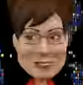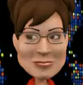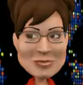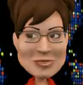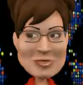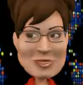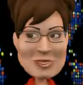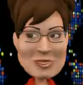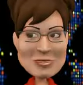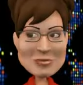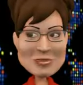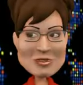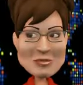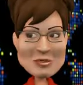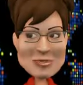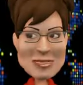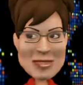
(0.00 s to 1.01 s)
So,
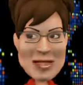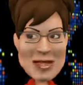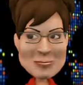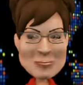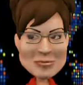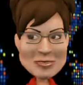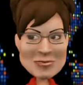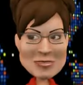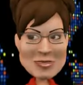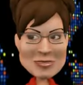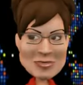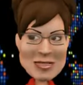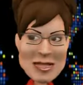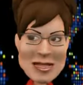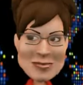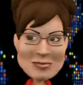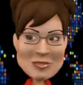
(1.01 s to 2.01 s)
shooting animals and
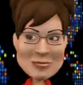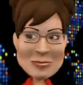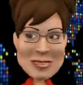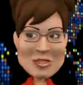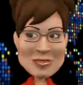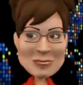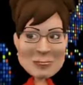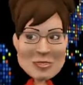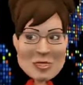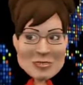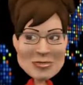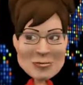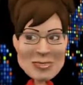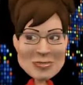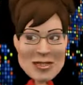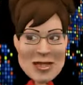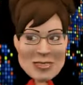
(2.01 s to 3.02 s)
resigning from my
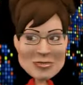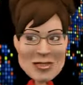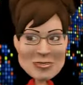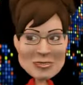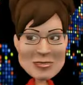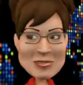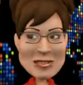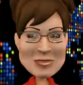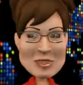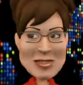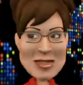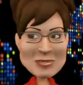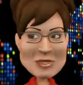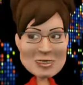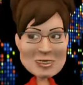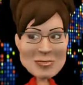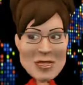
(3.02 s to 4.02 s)
responsibilities as governor
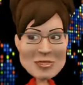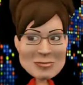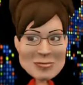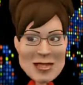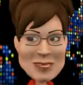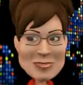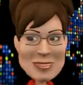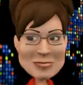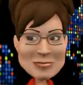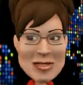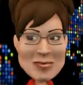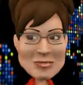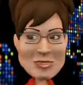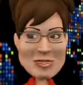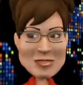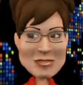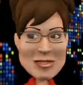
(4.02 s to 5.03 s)
to make more money,
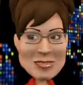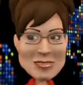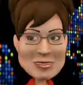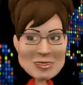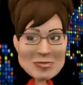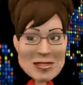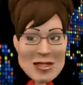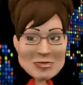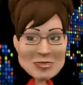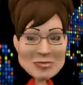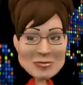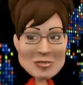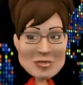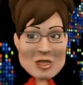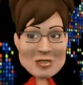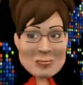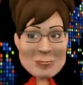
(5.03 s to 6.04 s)
and lowering taxes,
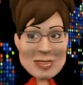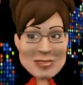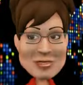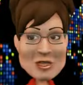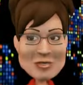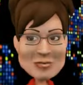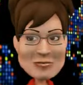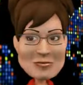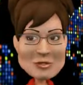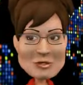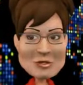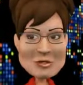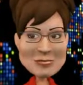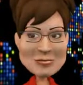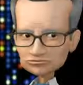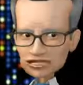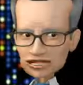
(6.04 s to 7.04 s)
they are my
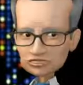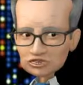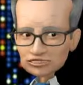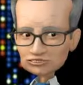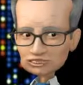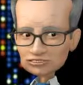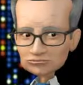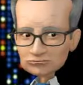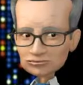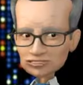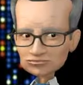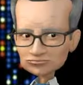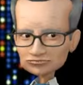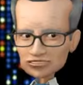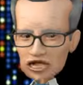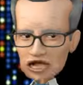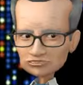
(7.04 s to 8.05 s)
worldview. I think you
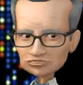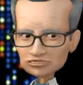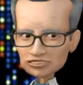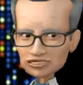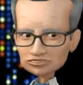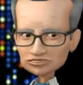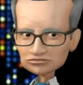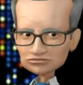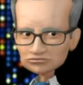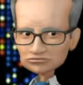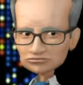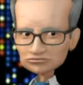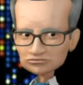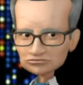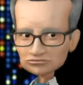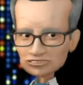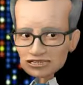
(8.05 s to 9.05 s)
mean taxes.
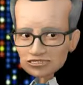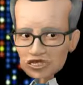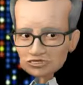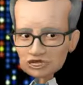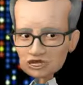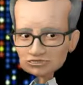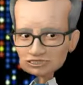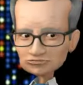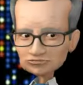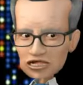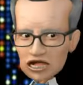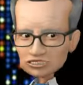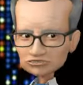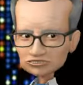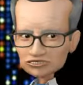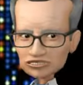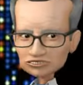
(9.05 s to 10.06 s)
Lowering
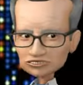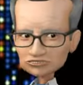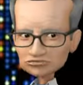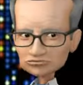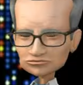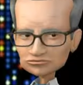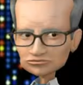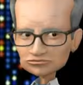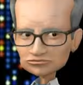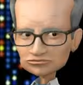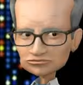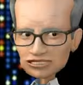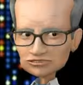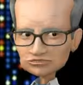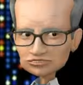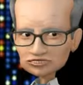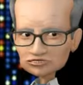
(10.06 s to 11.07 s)
taxes.
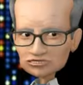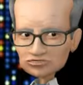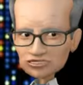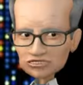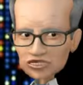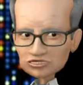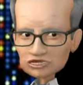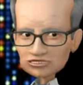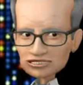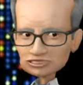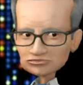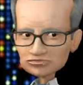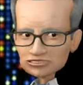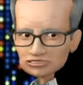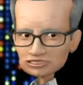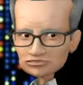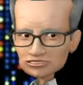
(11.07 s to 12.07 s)
You said lowering
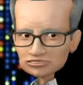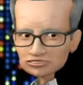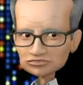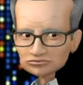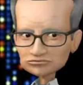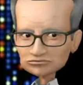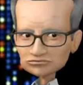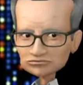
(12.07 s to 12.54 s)
Texas.